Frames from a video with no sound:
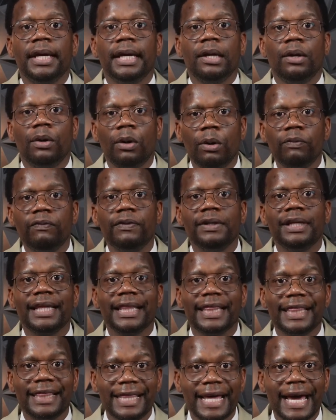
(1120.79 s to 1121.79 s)
And
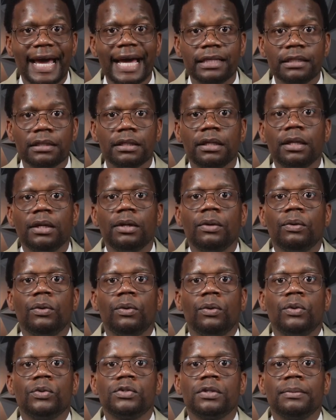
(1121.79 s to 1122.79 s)
hopefully that
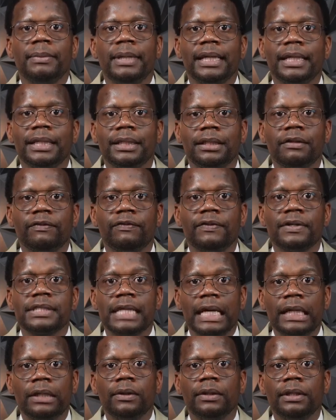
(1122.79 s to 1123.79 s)
would also make a
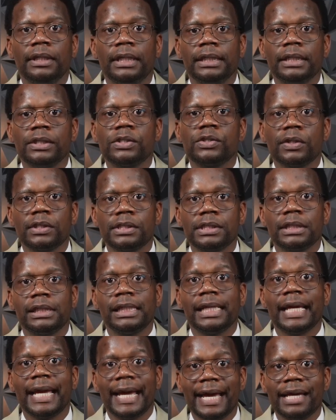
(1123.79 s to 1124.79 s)
difference. I know that it
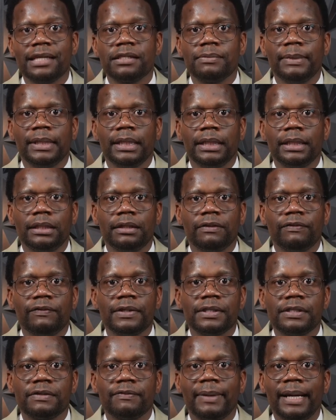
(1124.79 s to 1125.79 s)
certainly has made a
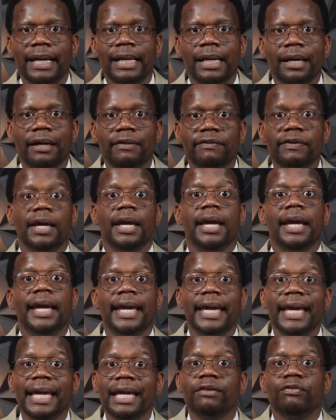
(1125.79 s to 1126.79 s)
difference in my life.
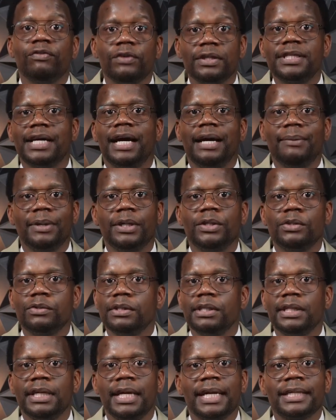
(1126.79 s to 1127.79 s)
Every time I
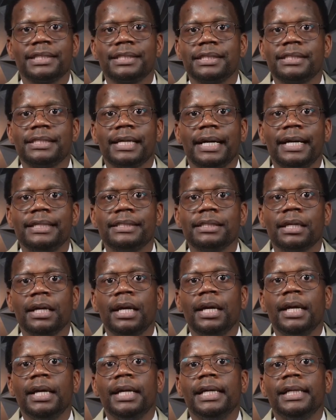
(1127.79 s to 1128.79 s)
do the exercise,
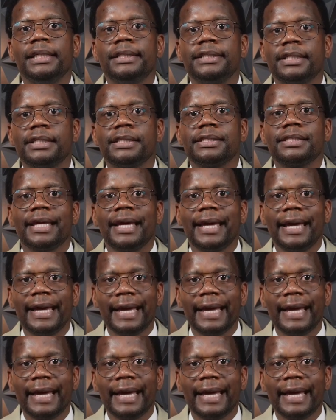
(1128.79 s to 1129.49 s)
it just